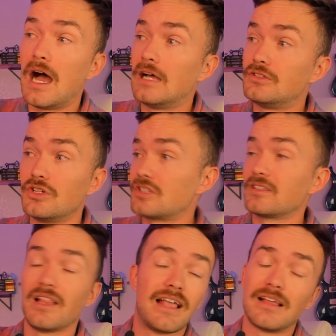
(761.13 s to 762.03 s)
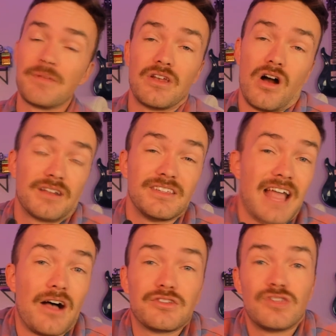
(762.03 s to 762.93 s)
Just like, I mean,
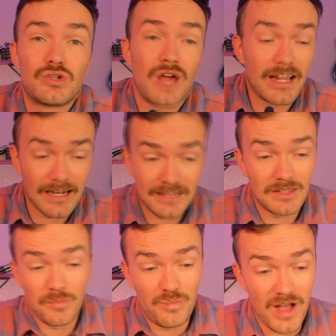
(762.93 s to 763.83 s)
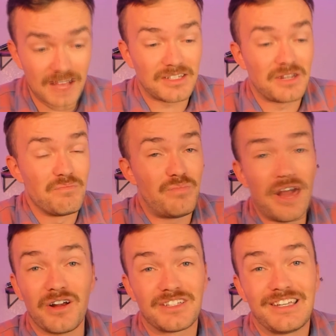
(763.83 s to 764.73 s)
honestly, House of the Dragon, it's the best
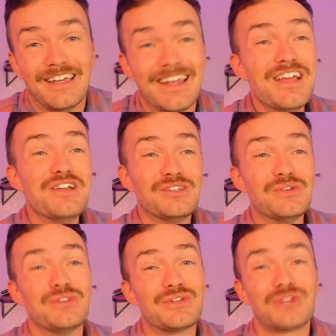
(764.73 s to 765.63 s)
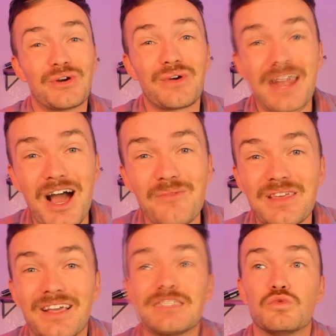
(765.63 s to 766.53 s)
comparison to this show right now
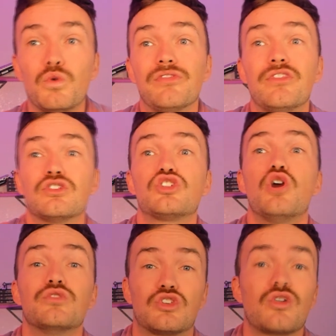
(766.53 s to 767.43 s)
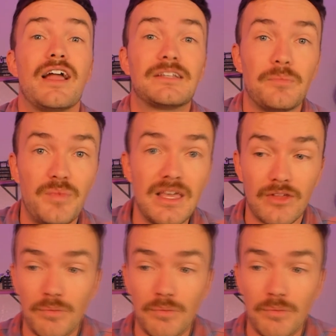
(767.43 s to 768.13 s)
because it's what this show was trying to be.